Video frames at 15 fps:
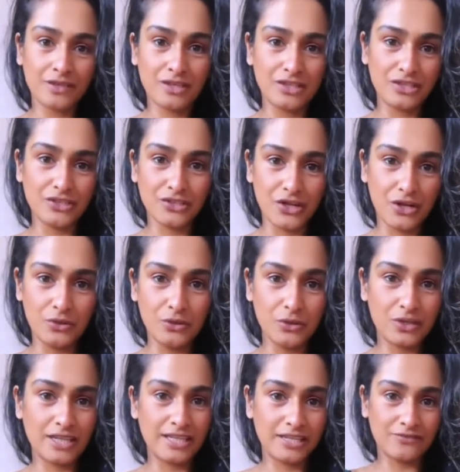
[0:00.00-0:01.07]
you know,
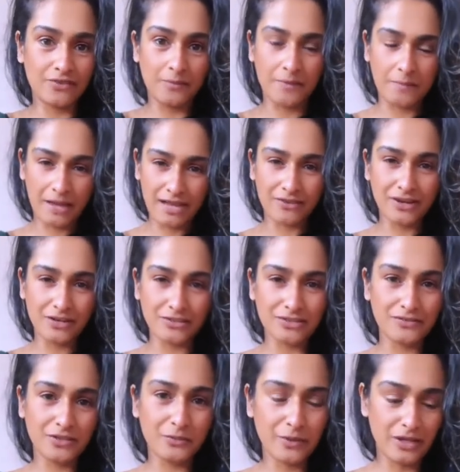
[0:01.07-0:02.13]
looking in from the background, if
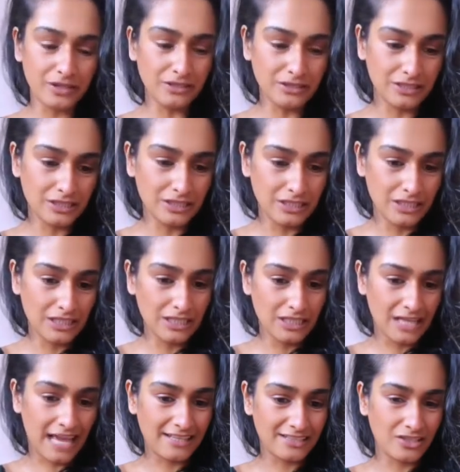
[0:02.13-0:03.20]
you will.
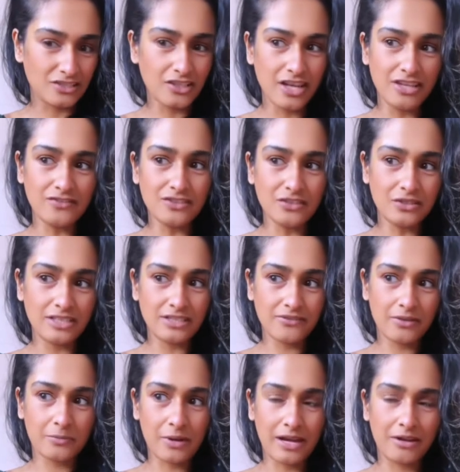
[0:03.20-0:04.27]
And not even looking from
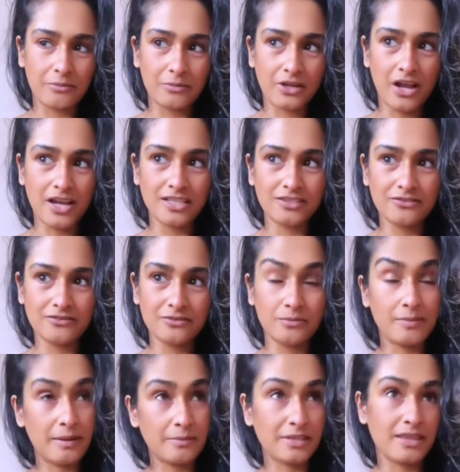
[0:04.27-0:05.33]
the background, but kind of,
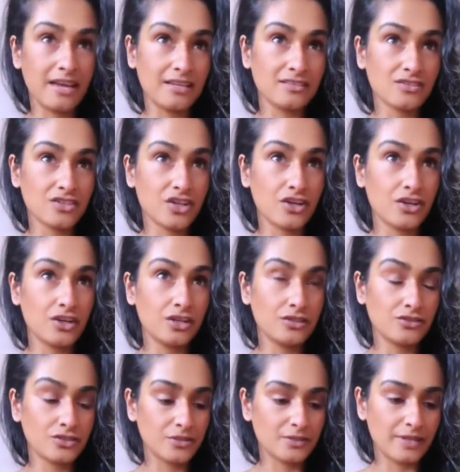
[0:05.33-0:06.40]
maybe that is
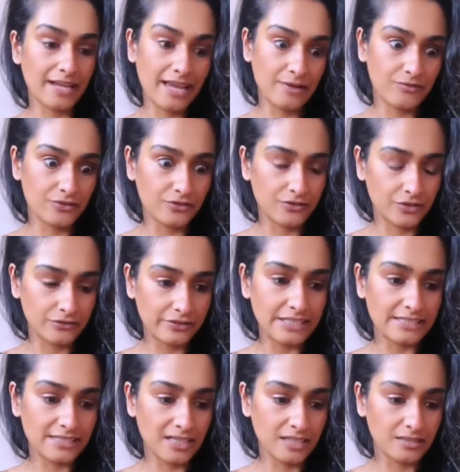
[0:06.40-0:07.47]
true, that came through for a
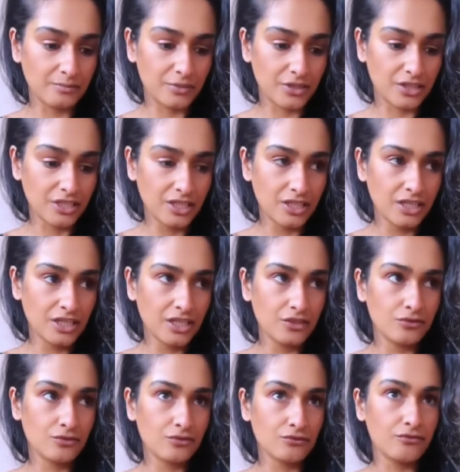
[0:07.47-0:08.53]
reason, but
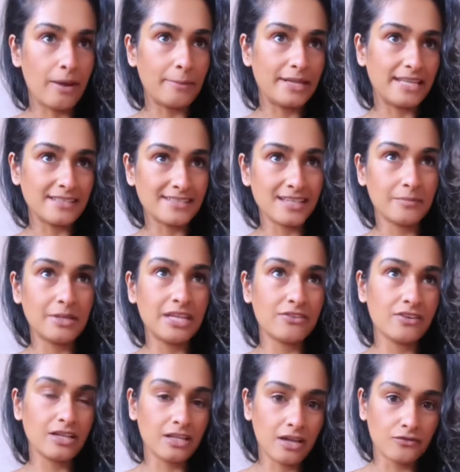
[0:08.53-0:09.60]
reminiscing. I'm
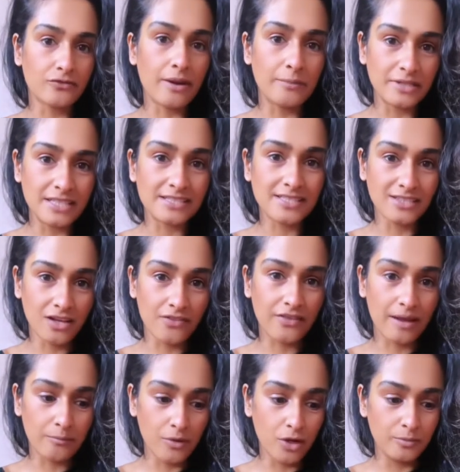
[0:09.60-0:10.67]
hearing a lot of reminiscing on
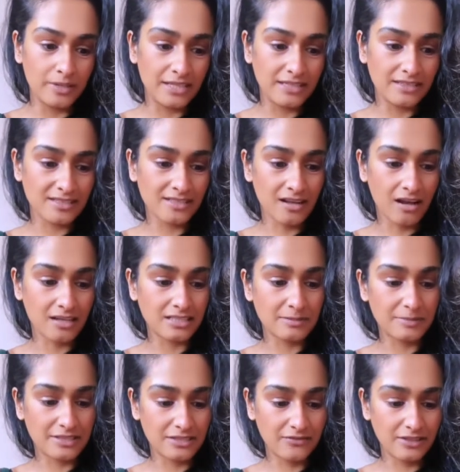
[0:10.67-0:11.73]
that moment in this card
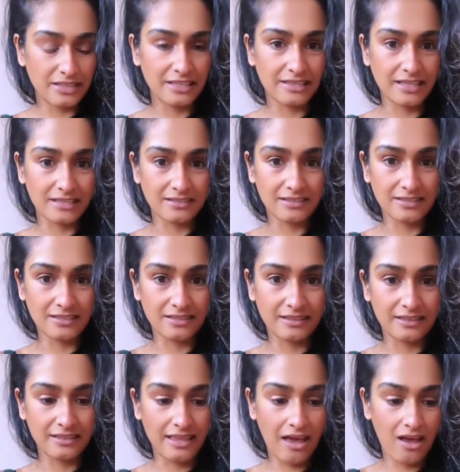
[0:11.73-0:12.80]
specifically. There's
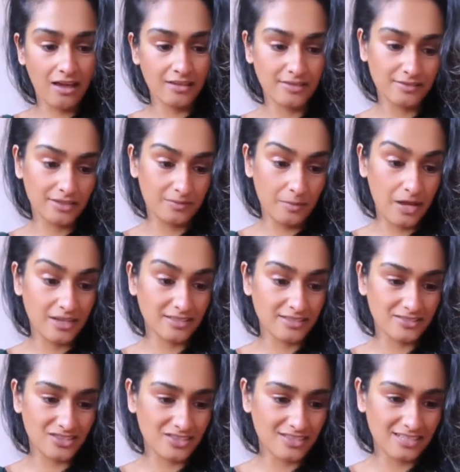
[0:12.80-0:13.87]
the person
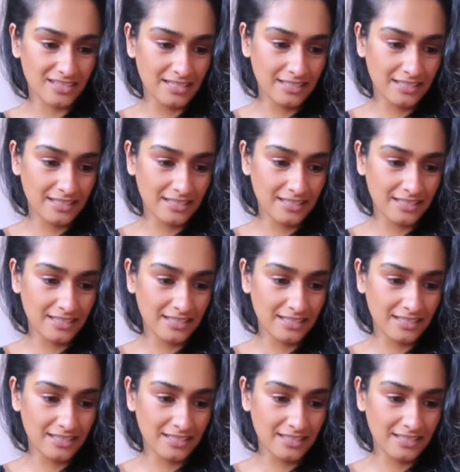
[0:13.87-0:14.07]
just